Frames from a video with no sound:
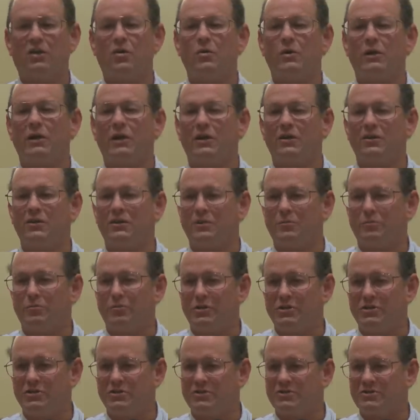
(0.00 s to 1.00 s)
going under the
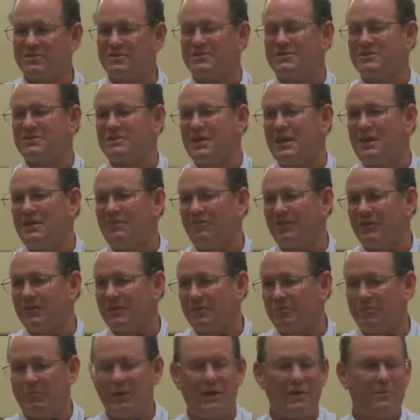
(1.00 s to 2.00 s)
bridges and saving
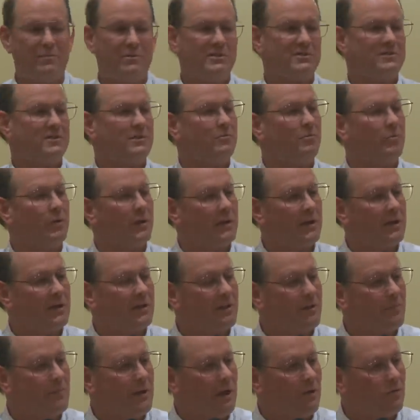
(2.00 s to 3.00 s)
the babies and
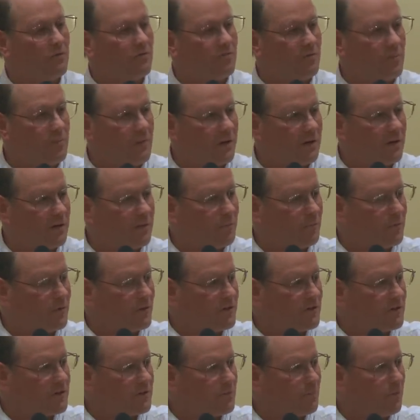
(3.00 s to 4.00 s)
bringing them out from under the
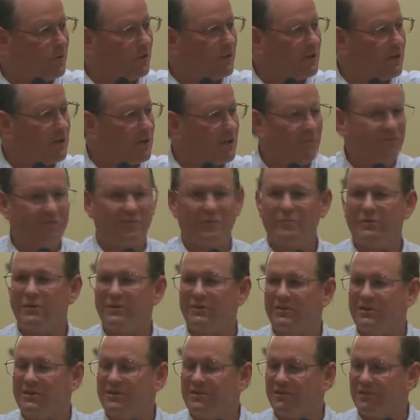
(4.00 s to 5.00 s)
bridges, pulling them from the
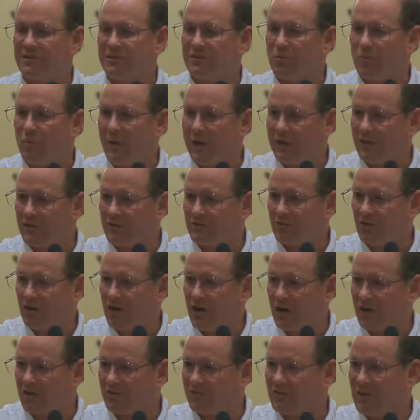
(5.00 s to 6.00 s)
teeth of the wild
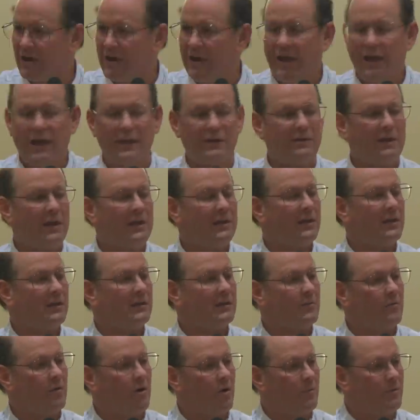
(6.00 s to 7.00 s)
dogs and taking
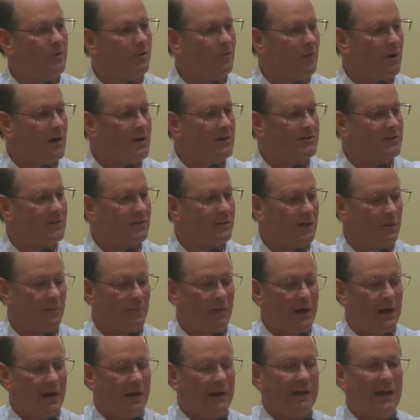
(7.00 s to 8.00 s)
them home and raising them,
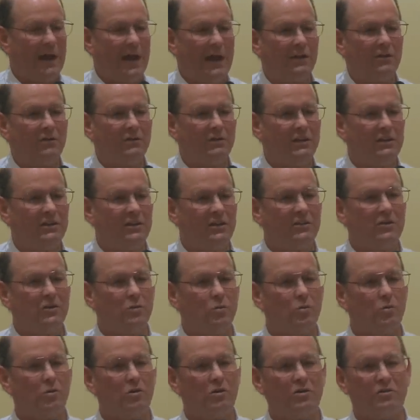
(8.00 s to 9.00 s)
not only did the
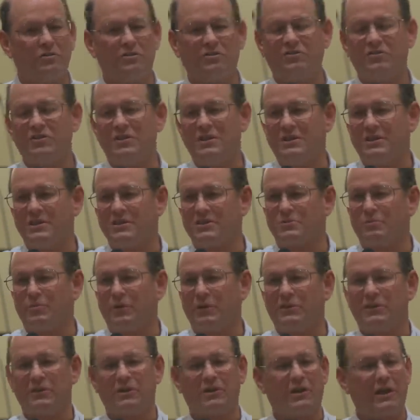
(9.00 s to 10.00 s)
world see this,
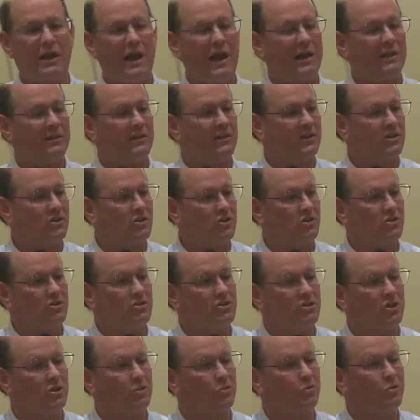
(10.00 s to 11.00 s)
but the Catholic
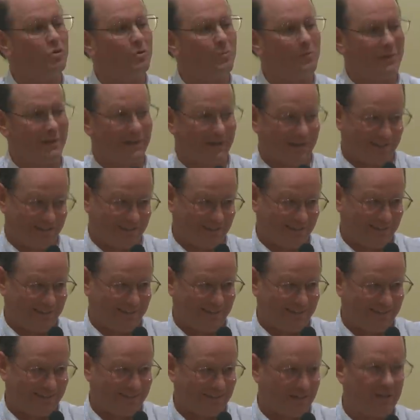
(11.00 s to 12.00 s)
Church grew because of
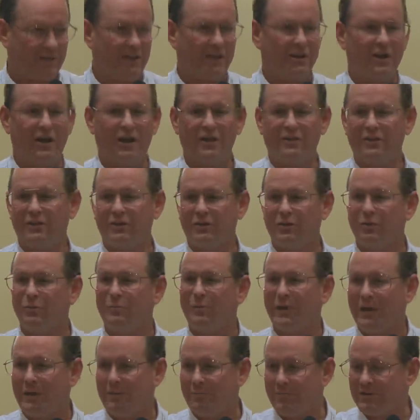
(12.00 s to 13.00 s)
this. Look at all the new
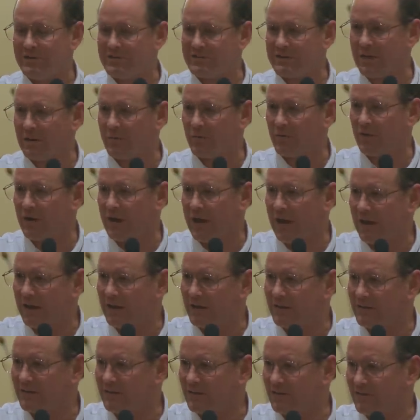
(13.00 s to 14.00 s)
babies that were
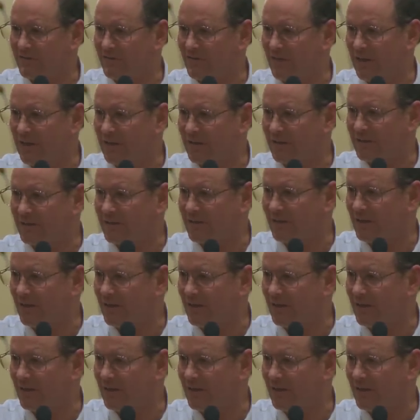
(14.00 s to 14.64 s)
added to the faith.